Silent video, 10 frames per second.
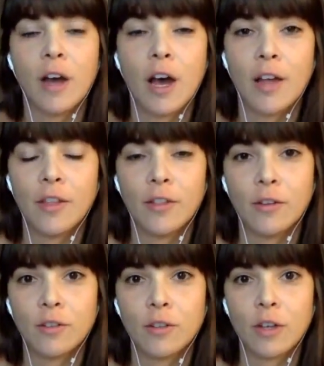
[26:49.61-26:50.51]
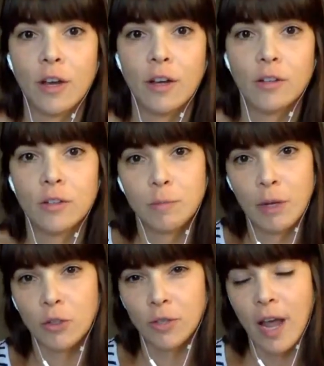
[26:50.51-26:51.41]
and then there's a
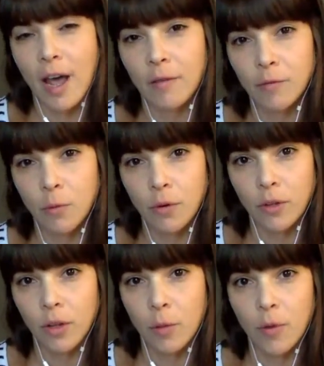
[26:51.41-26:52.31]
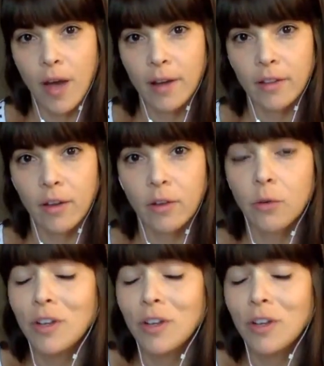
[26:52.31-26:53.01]
special tab for the Global Hackathon.